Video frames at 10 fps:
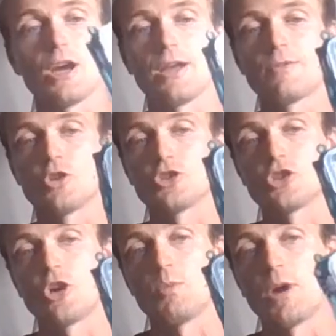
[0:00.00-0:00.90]
I have got
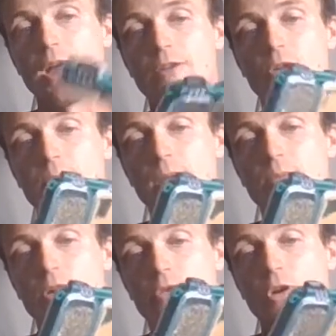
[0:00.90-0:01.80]
salt, I have got
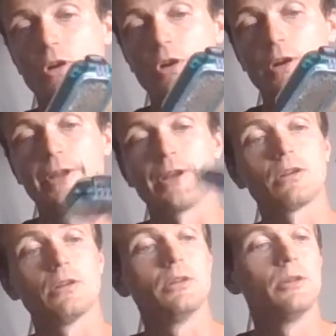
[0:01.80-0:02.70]
pepper, I've got garlic,
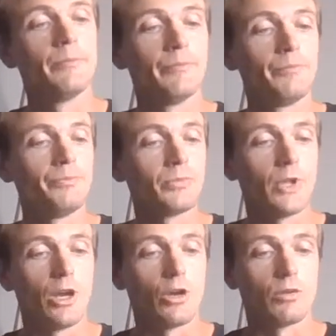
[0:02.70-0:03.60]

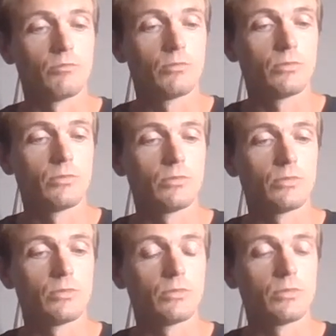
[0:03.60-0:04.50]
I've
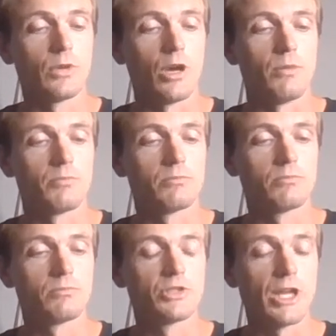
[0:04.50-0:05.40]
got
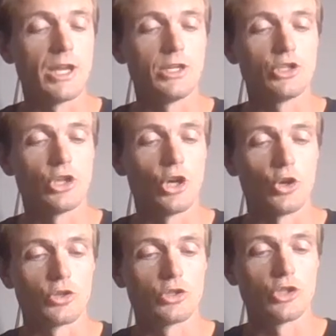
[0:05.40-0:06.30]
sage, I've
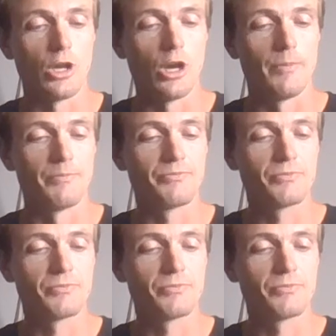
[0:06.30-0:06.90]
got